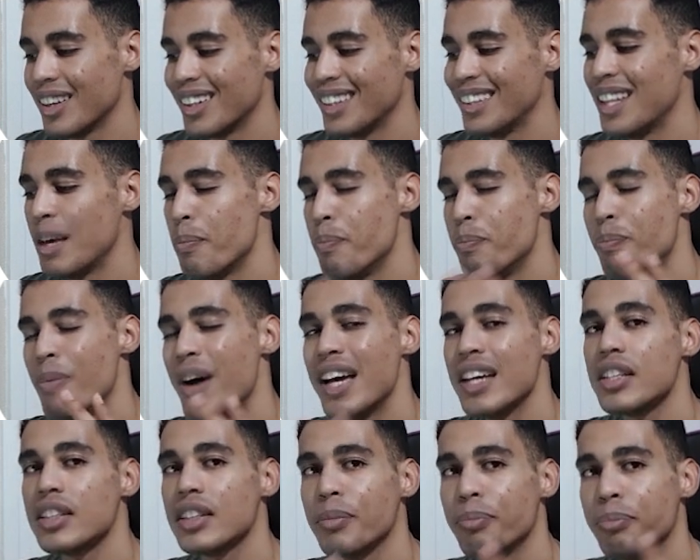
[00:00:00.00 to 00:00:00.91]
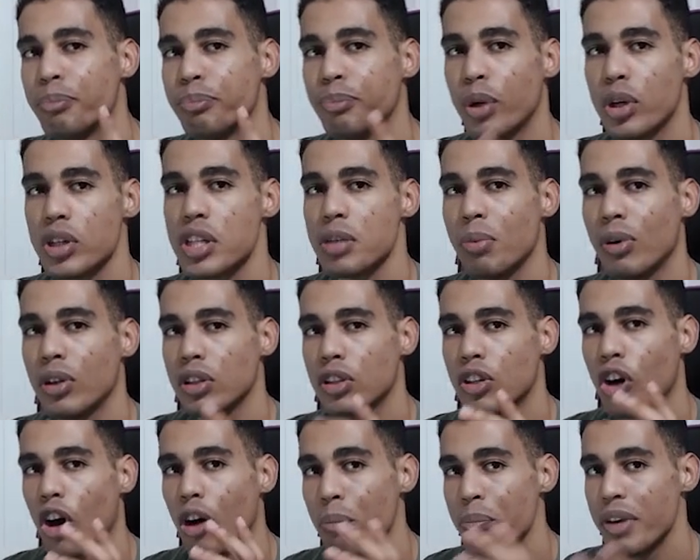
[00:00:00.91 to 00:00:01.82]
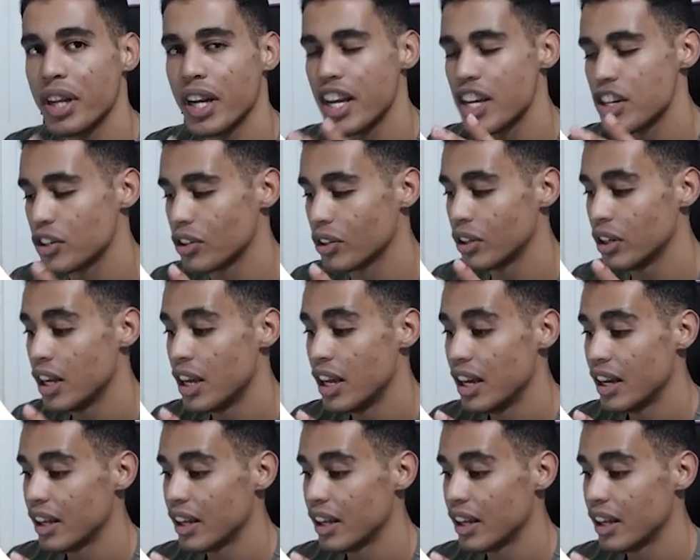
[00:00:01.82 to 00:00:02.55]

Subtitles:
the best possible combination